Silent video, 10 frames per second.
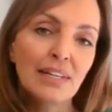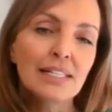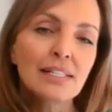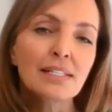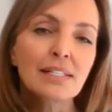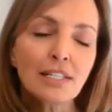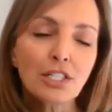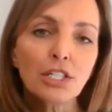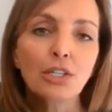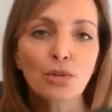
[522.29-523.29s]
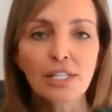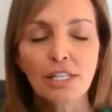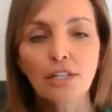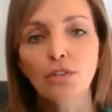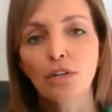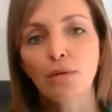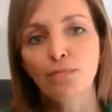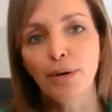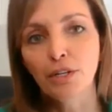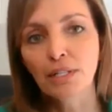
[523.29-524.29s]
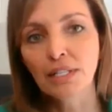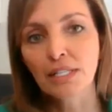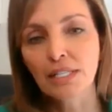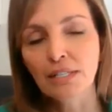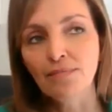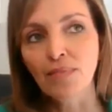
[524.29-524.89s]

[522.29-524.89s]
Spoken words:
is such a critical component.